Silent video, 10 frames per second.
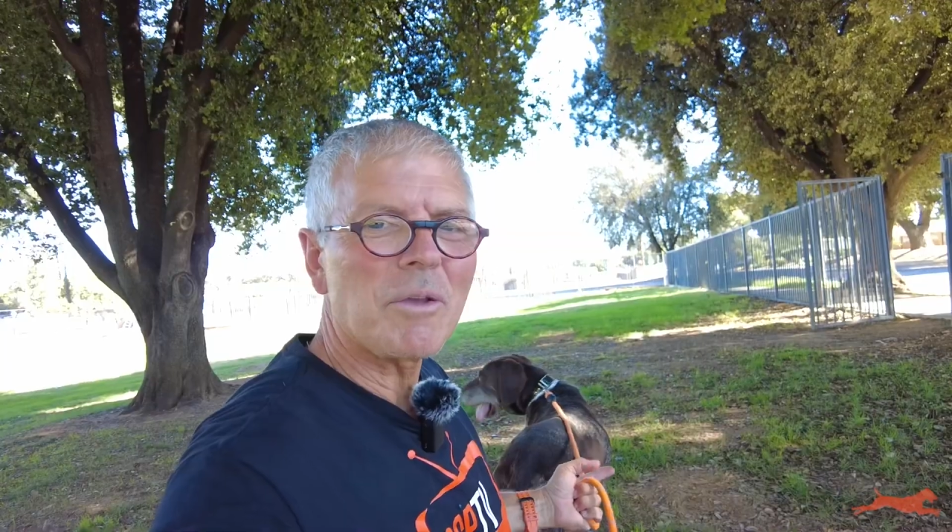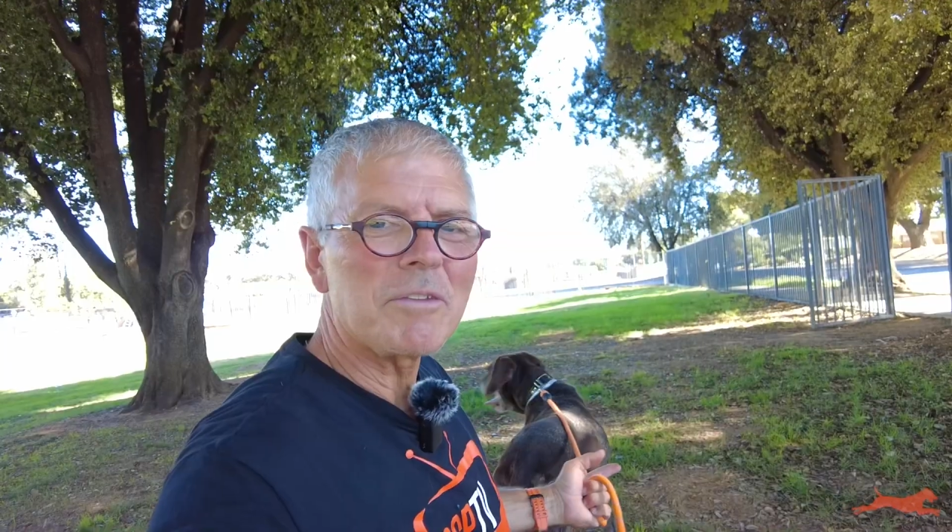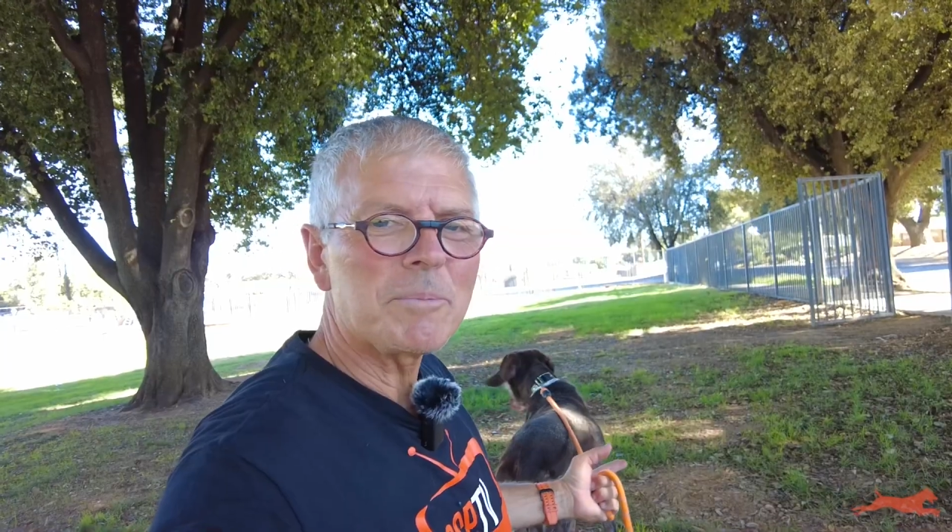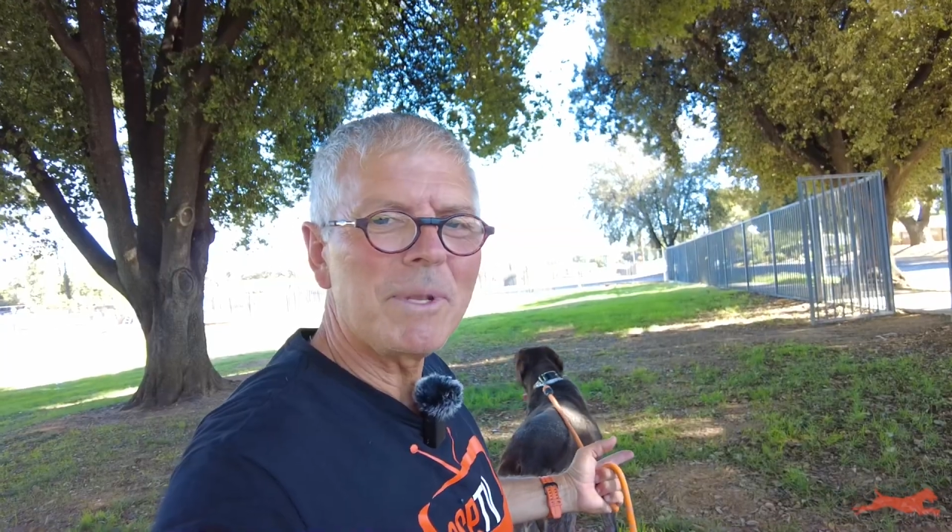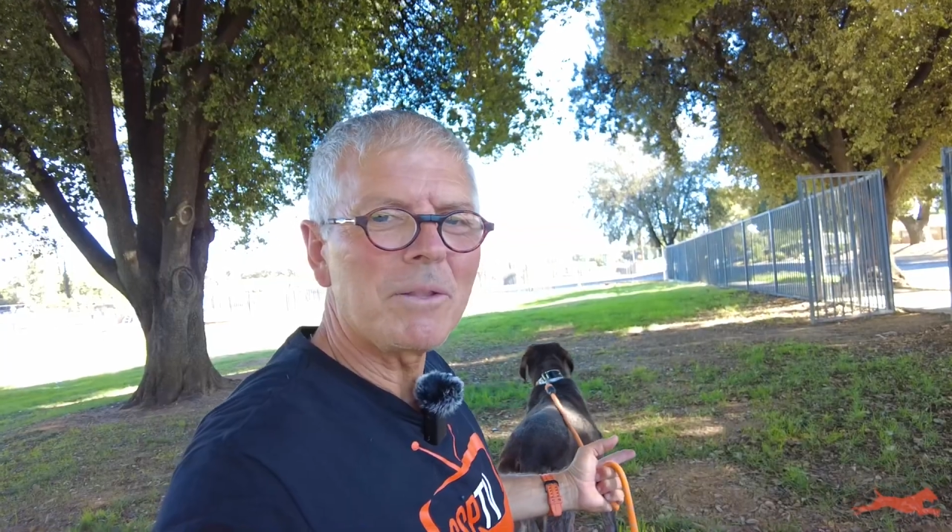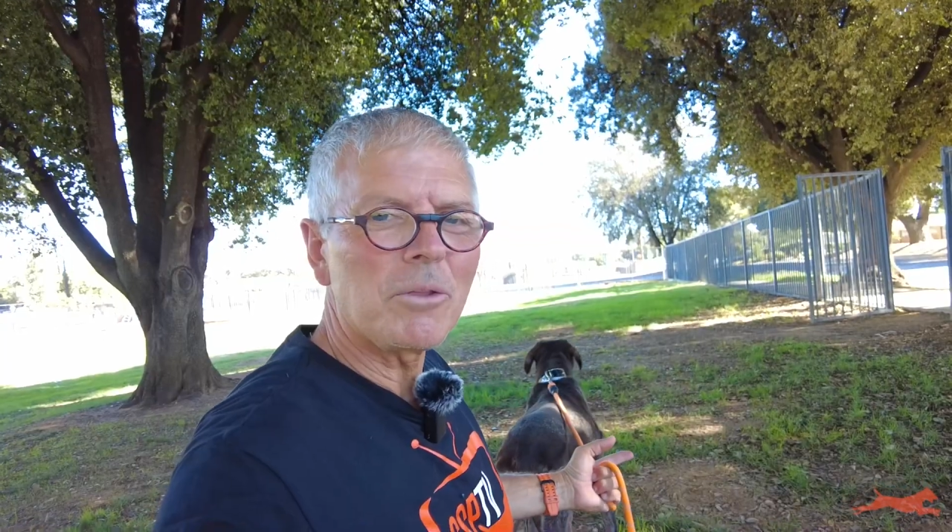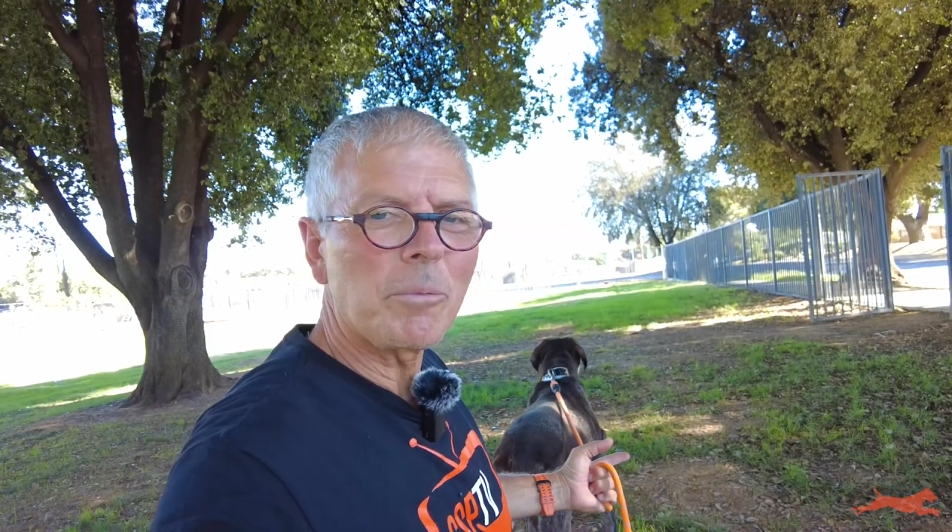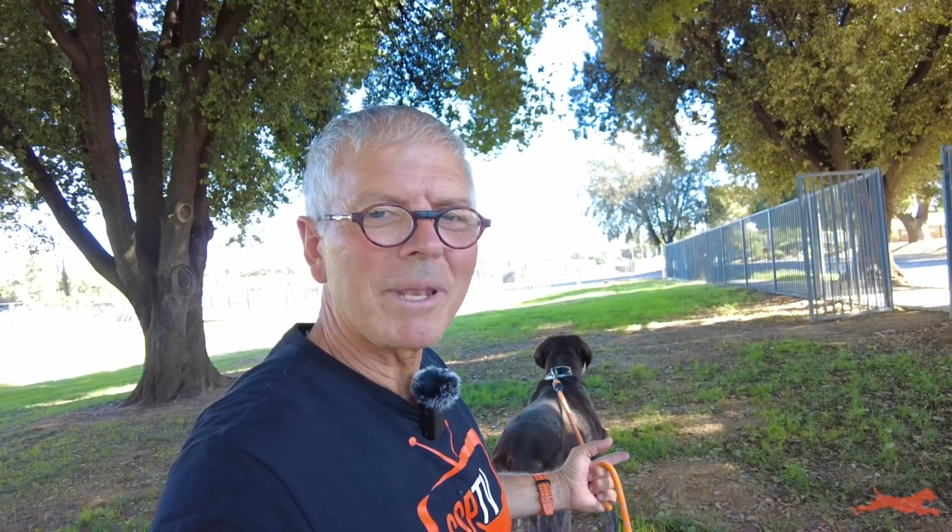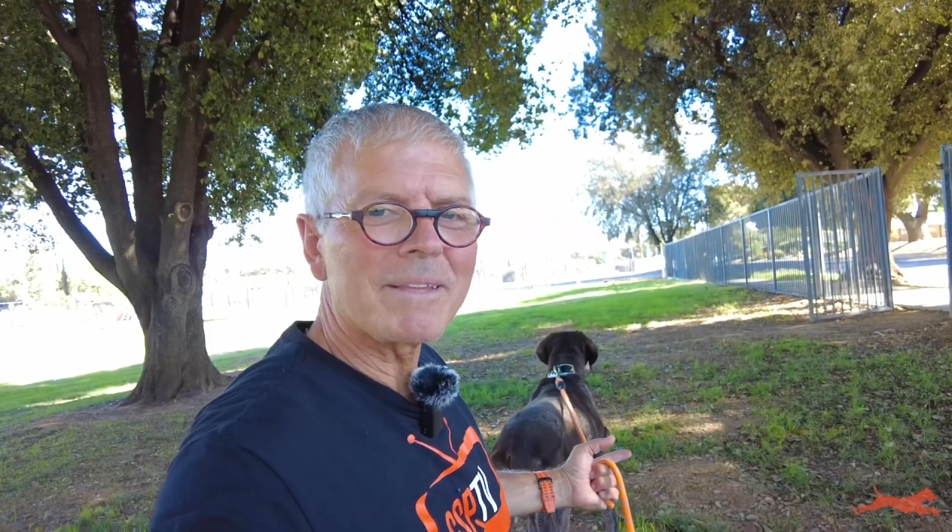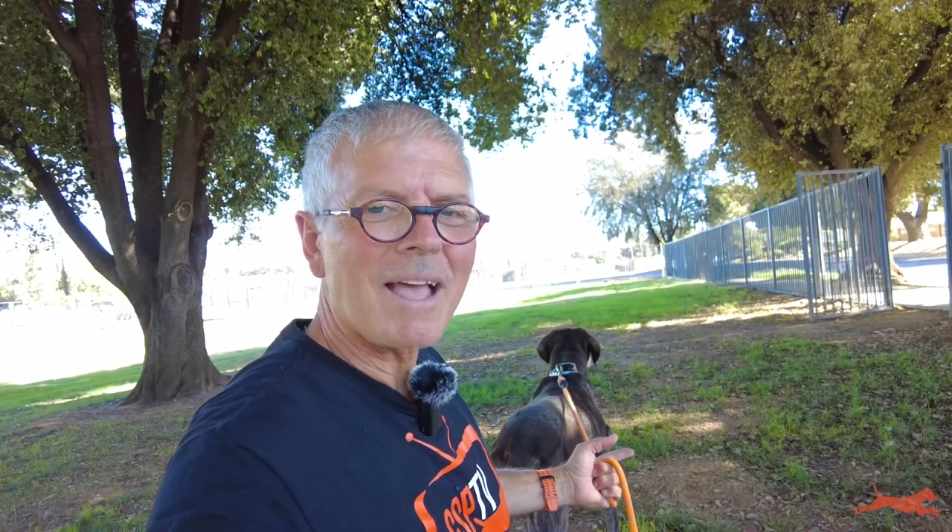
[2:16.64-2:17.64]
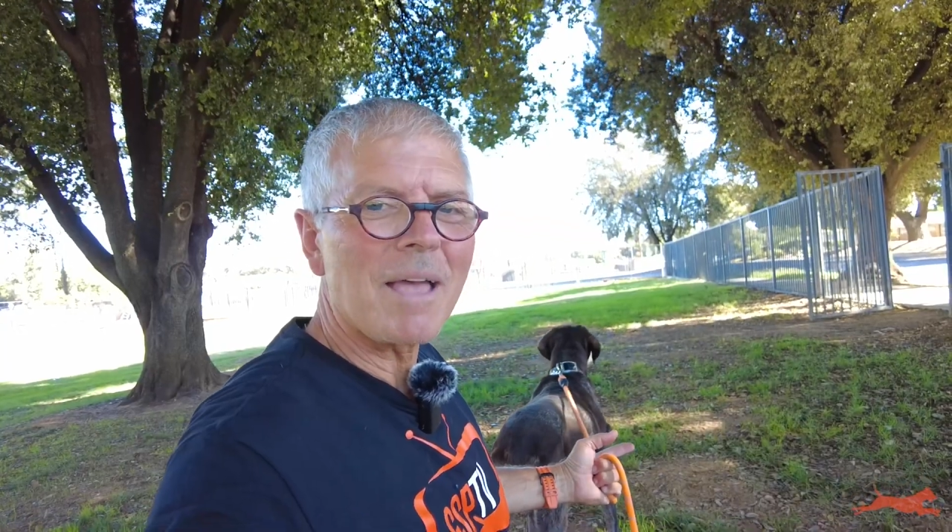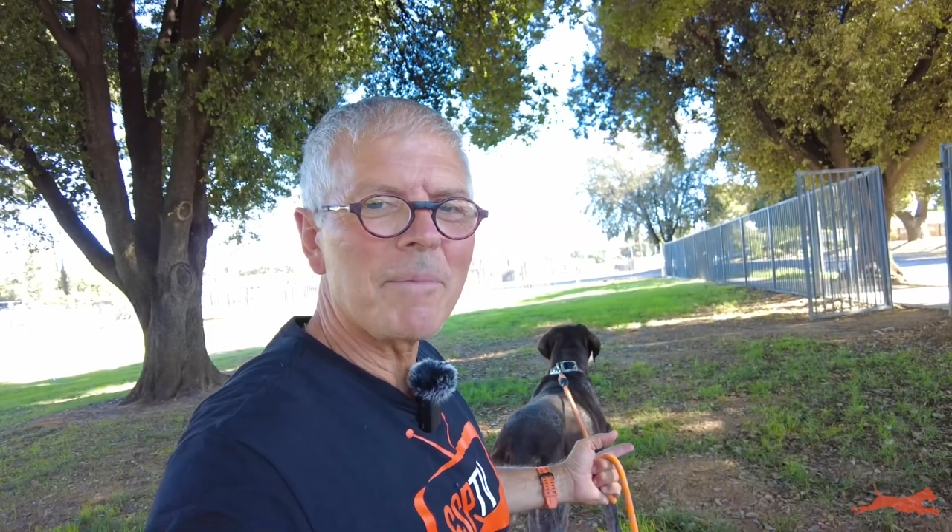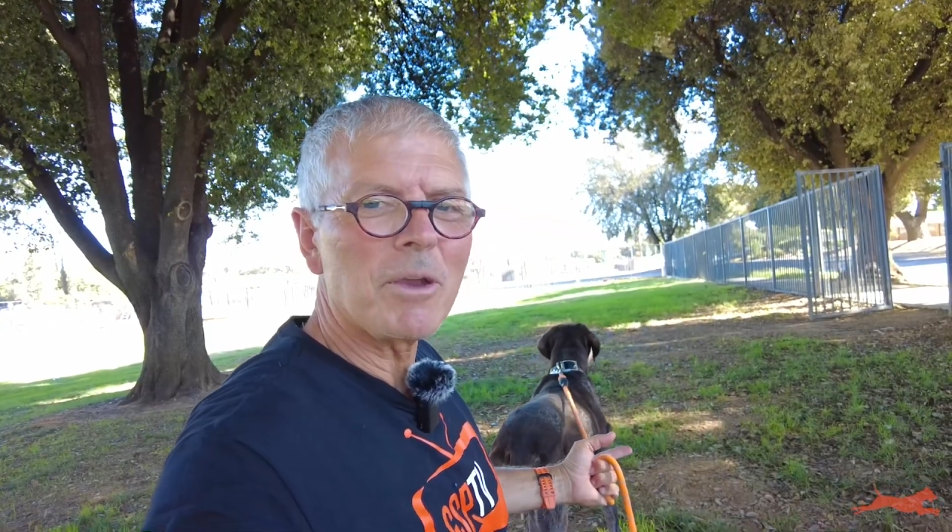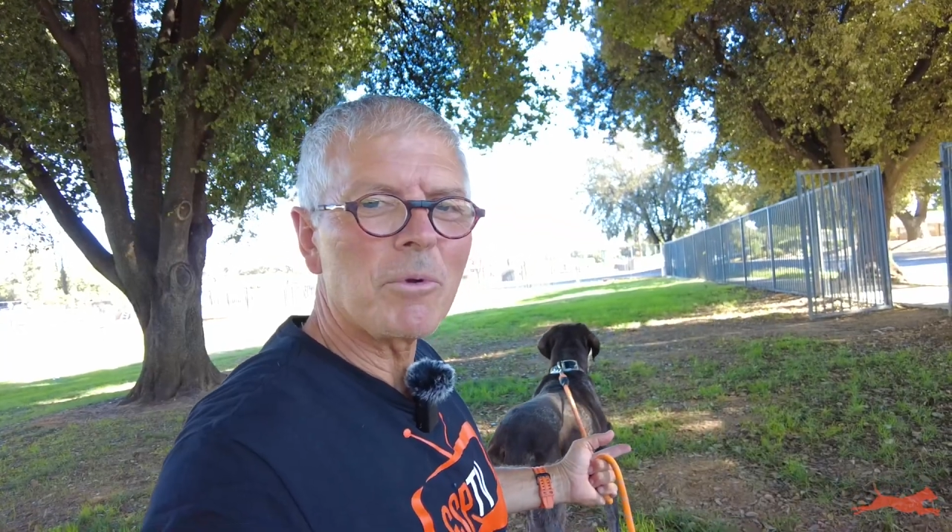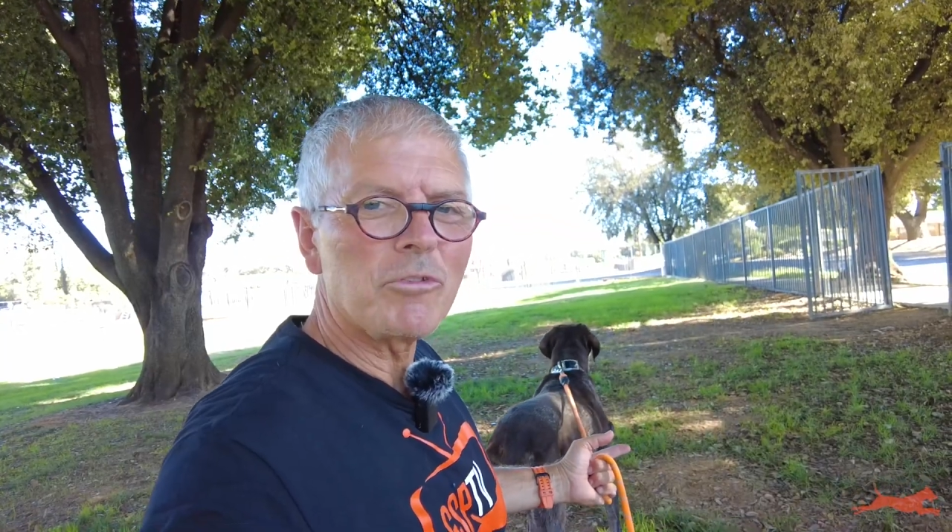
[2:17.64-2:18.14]
So I spent a little bit of
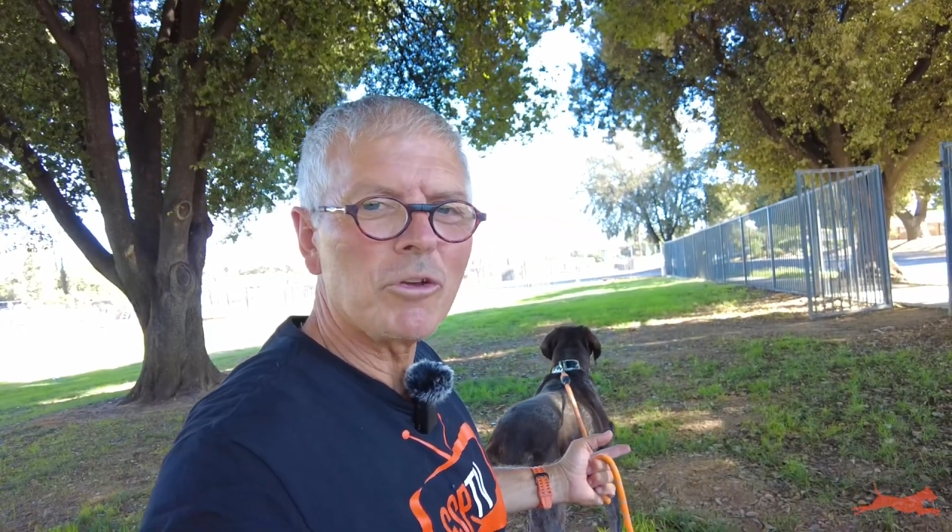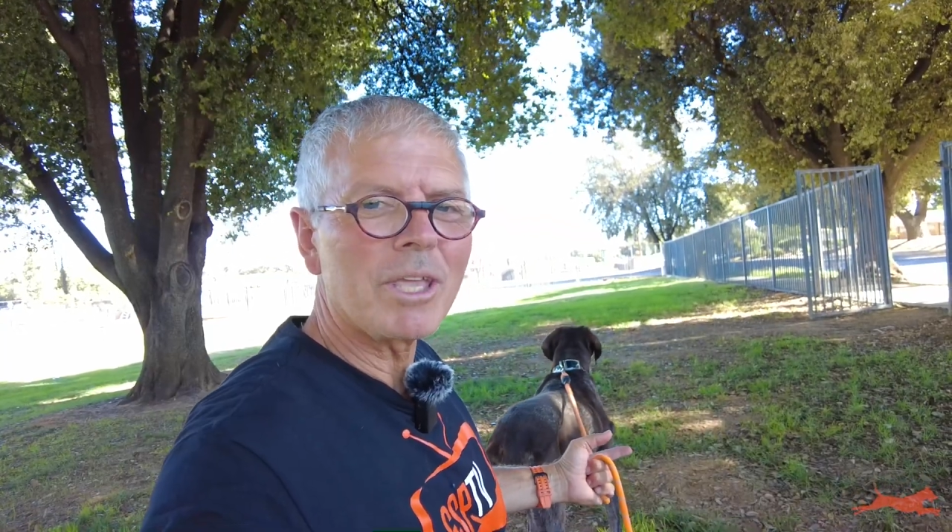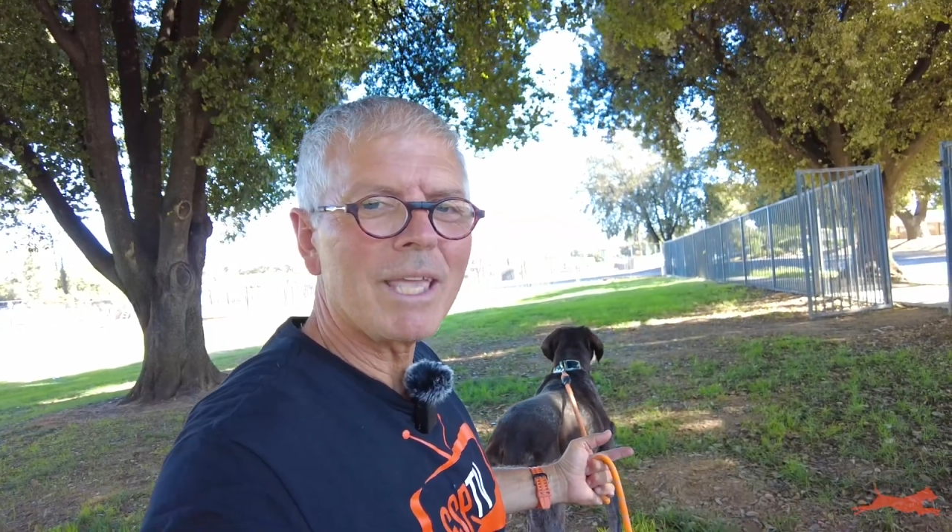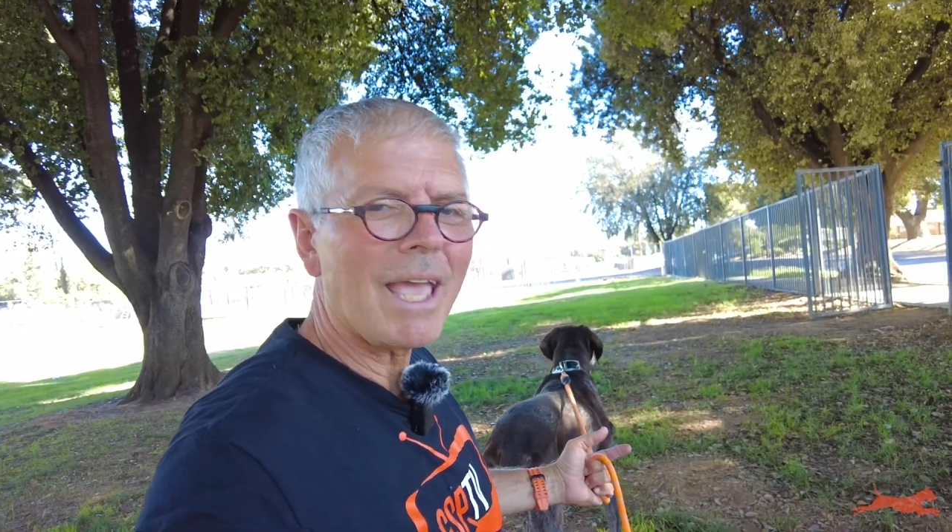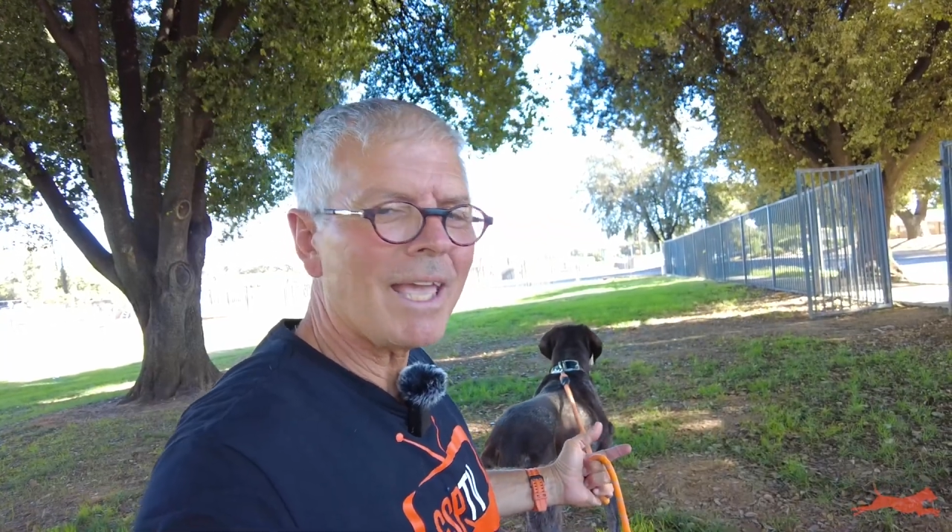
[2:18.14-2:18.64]
time here with Doogie,